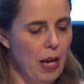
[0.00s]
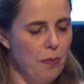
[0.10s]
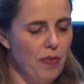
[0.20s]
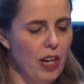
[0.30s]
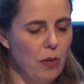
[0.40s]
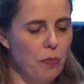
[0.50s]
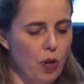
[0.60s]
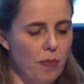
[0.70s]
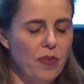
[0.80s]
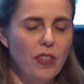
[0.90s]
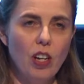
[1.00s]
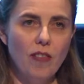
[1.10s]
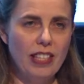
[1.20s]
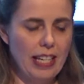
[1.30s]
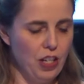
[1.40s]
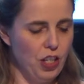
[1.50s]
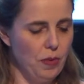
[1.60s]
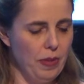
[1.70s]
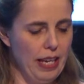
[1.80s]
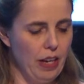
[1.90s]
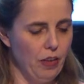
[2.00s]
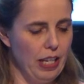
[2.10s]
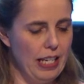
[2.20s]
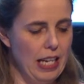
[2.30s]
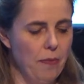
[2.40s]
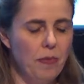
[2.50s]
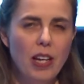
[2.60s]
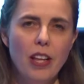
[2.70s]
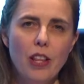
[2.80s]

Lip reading: and provide a prompt for conversations with their healthcare team